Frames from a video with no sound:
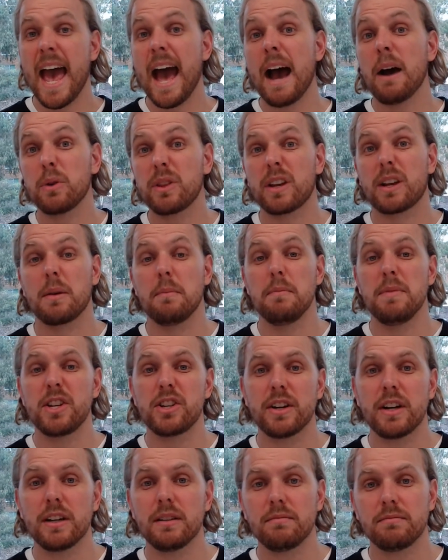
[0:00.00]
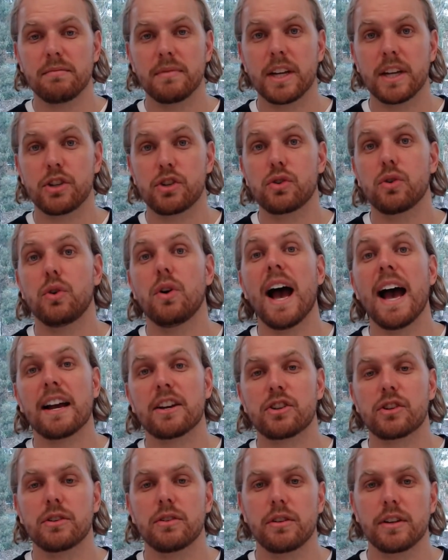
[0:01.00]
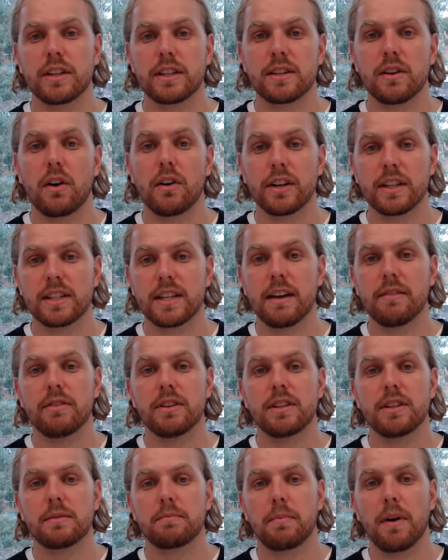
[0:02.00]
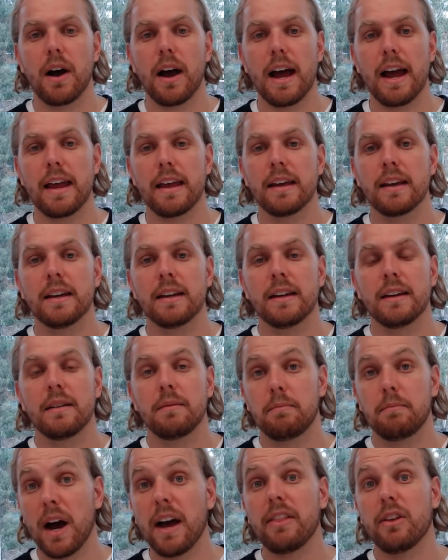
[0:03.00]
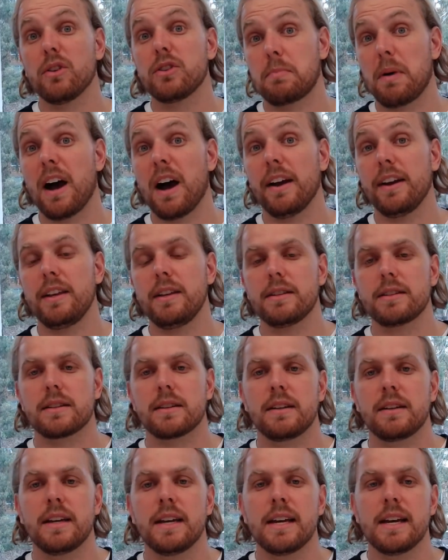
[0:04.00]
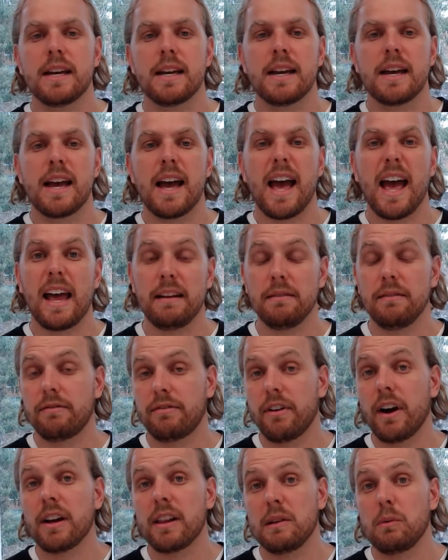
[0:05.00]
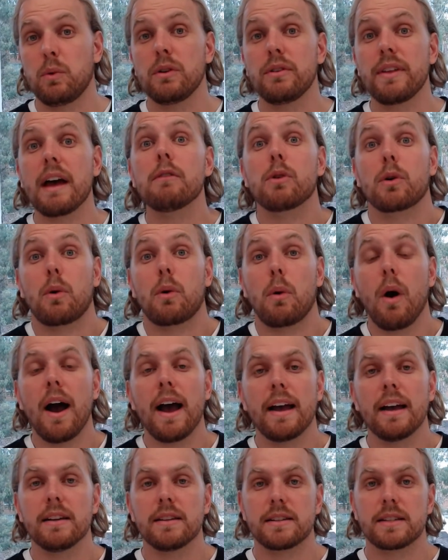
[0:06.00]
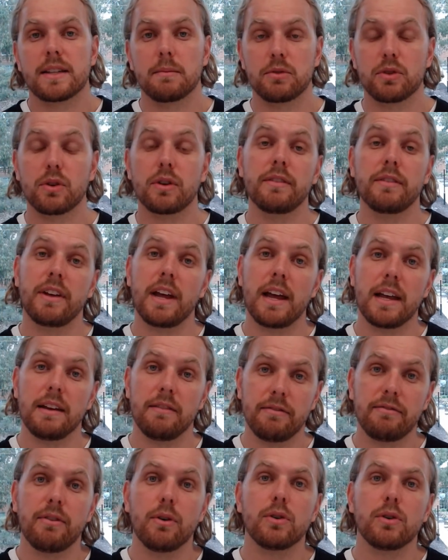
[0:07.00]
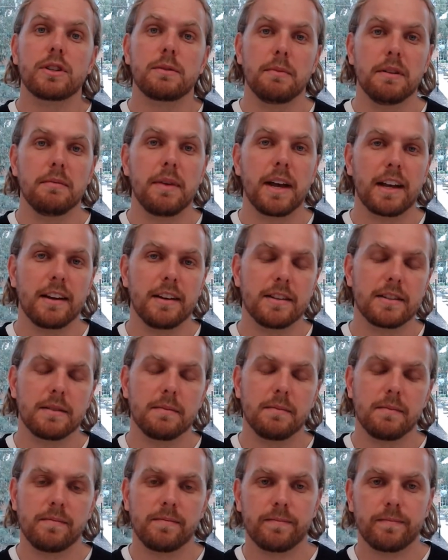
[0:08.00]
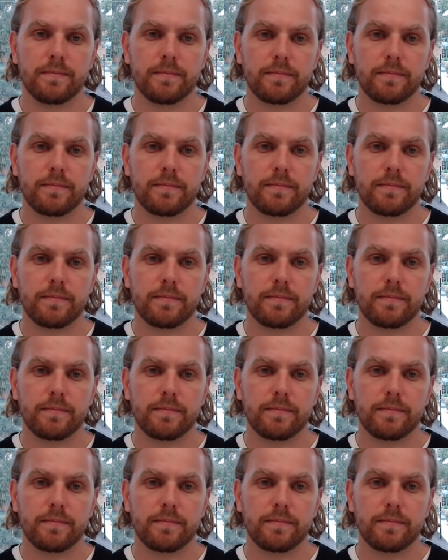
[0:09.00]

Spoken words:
How will the Commissioner ensure action on its efforts by those parties? And finally, will that require some sort of enforcement mechanism?